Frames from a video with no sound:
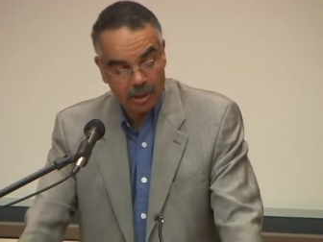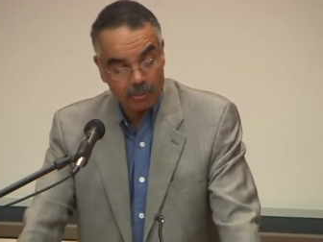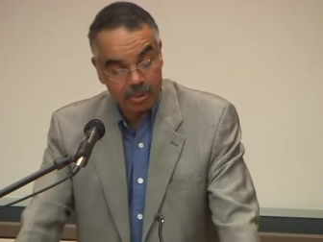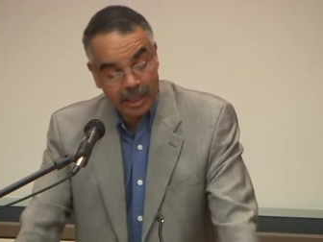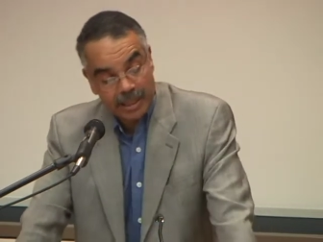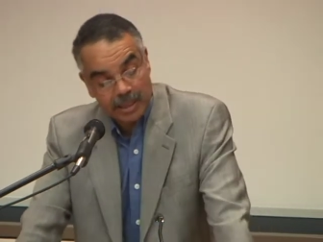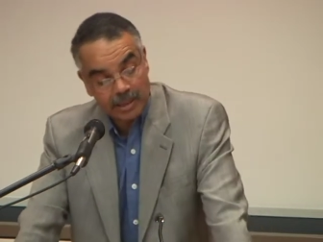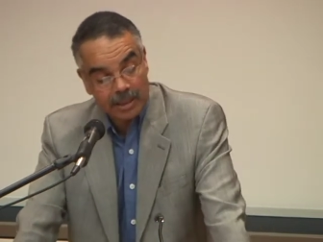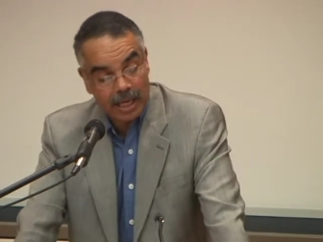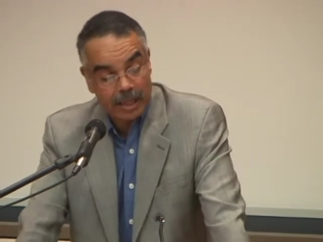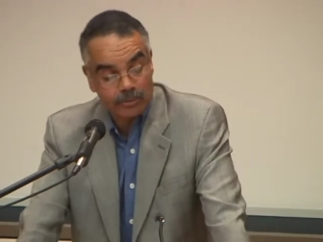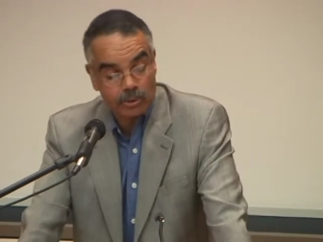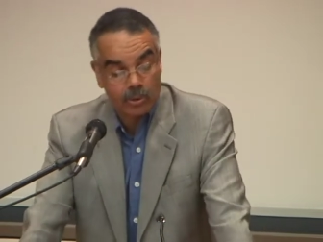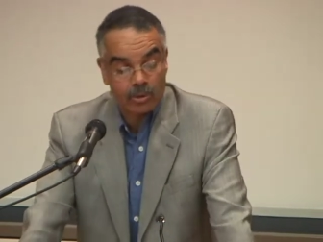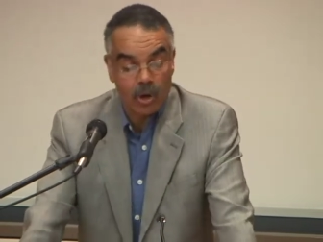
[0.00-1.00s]
playing at
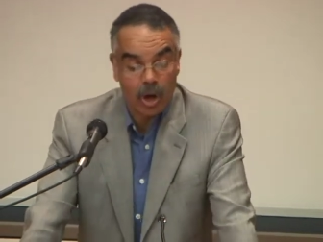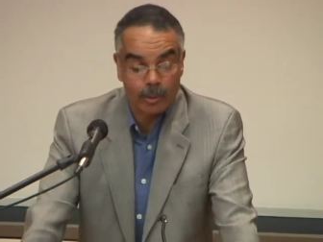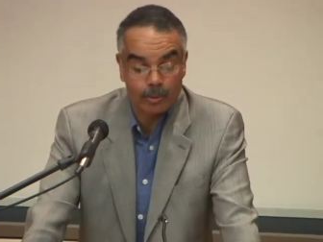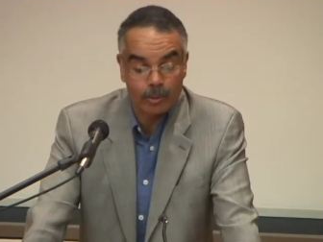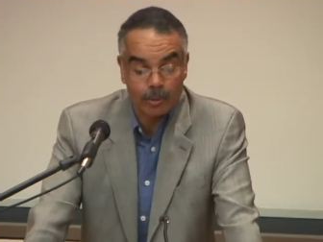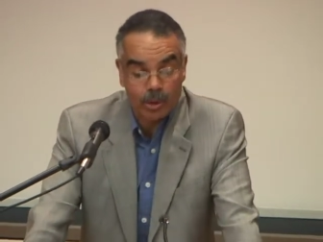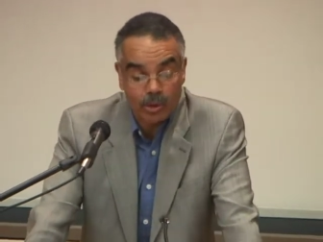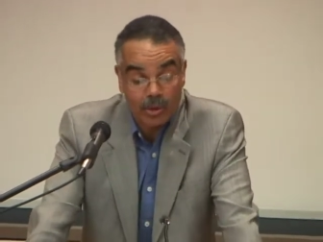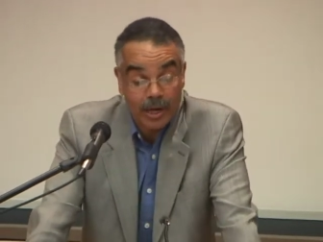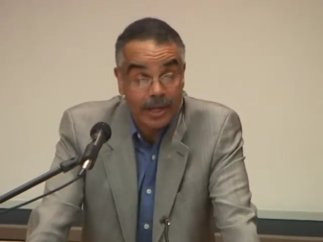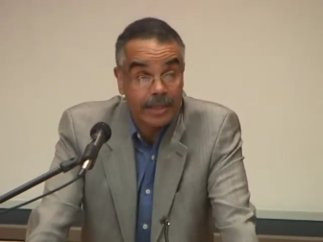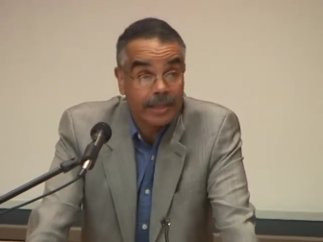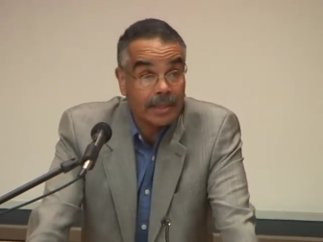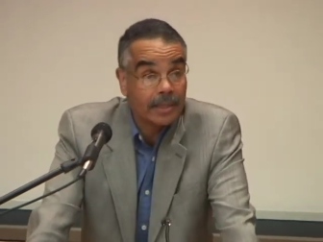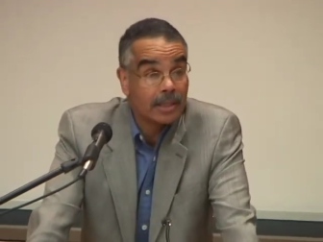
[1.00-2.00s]
times with Carmen McRae.